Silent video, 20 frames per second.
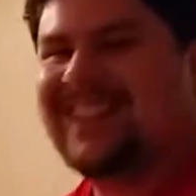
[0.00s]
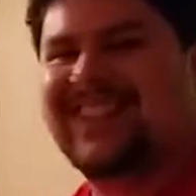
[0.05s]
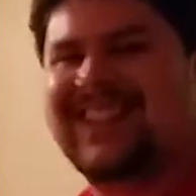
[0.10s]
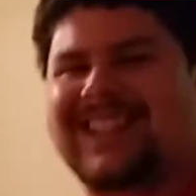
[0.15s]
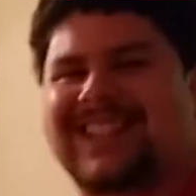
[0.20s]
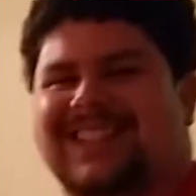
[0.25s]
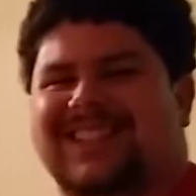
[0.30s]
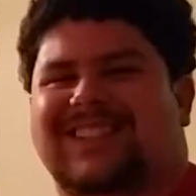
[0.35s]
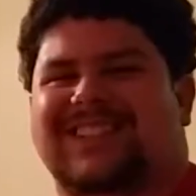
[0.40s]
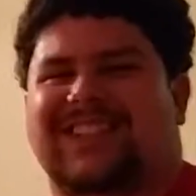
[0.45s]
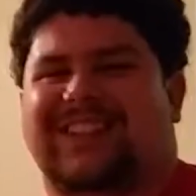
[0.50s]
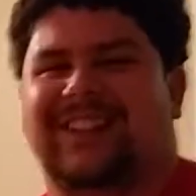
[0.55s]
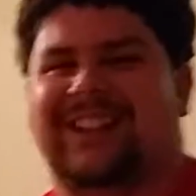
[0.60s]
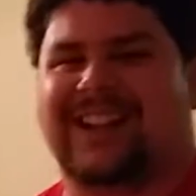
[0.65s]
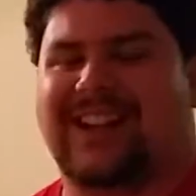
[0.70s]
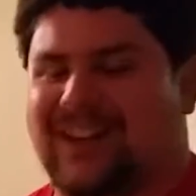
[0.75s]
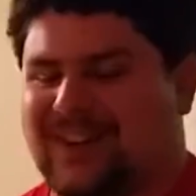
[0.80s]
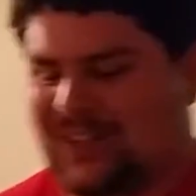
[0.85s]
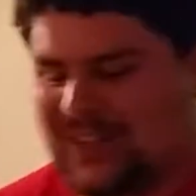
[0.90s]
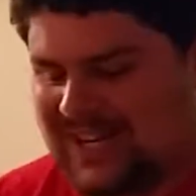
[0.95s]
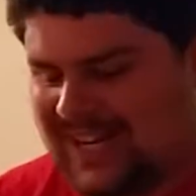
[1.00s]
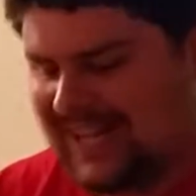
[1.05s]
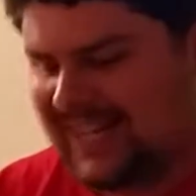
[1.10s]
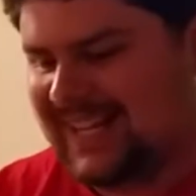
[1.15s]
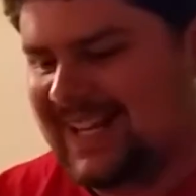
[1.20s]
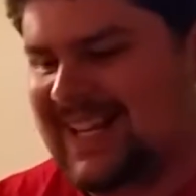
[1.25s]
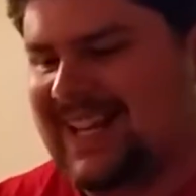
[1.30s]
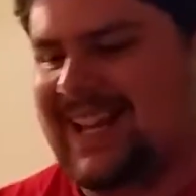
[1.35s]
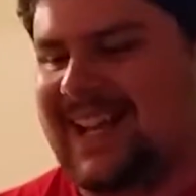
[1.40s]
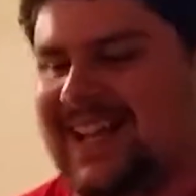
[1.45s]
This is turning out great.
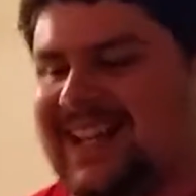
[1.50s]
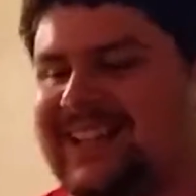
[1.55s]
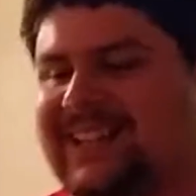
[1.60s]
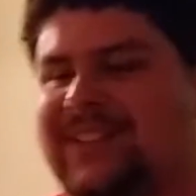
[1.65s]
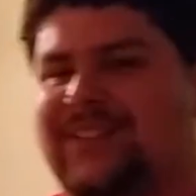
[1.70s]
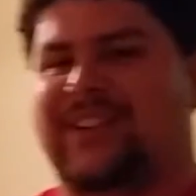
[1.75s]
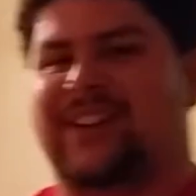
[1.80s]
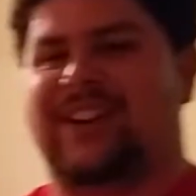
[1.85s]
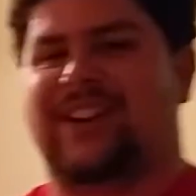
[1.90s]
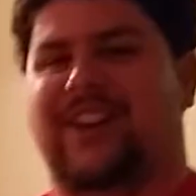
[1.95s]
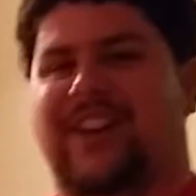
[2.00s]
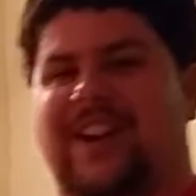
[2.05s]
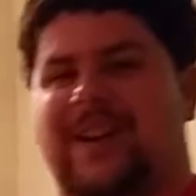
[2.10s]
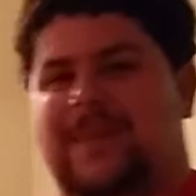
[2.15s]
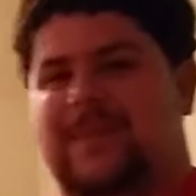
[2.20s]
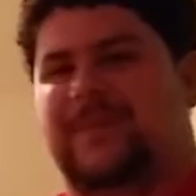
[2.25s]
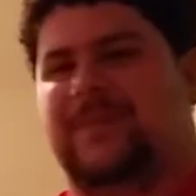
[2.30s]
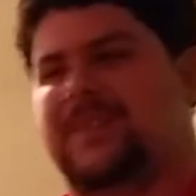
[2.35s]
I love it. Okay.